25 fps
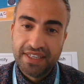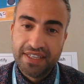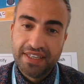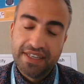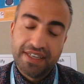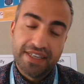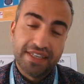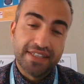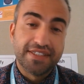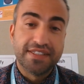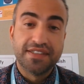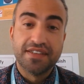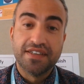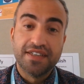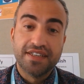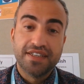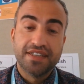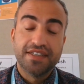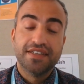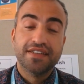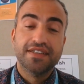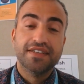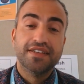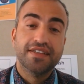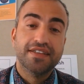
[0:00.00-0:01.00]
is
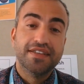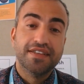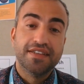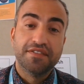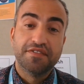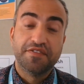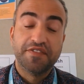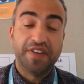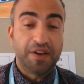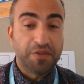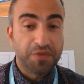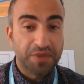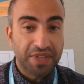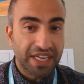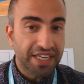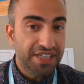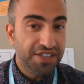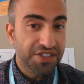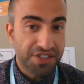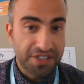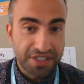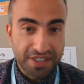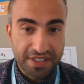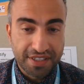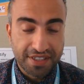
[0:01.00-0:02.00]
the
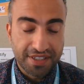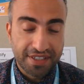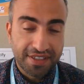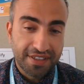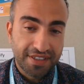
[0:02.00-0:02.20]
foundation